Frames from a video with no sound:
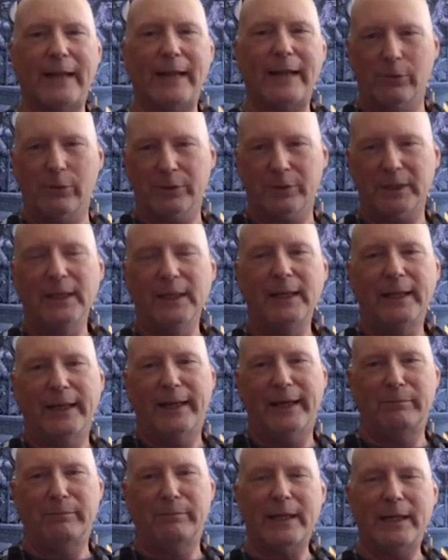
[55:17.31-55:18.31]
out
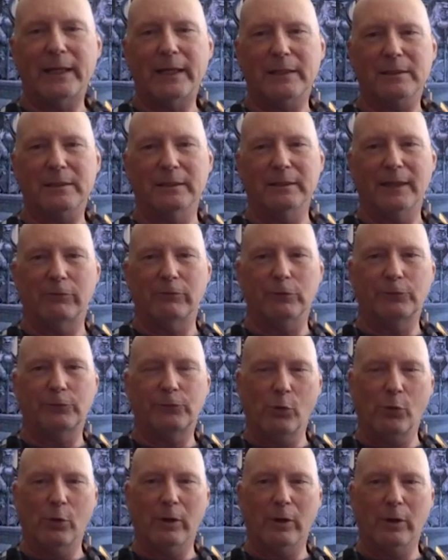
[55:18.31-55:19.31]
and make it to level
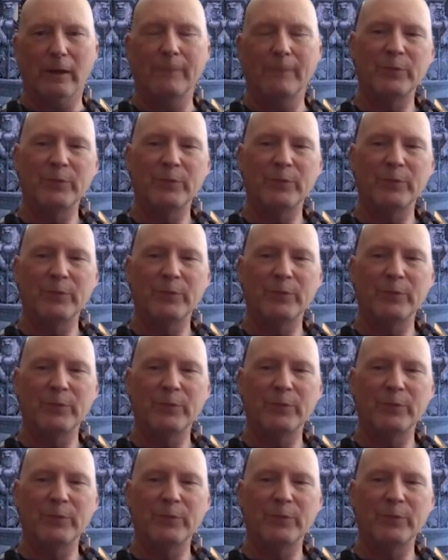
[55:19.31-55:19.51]
four,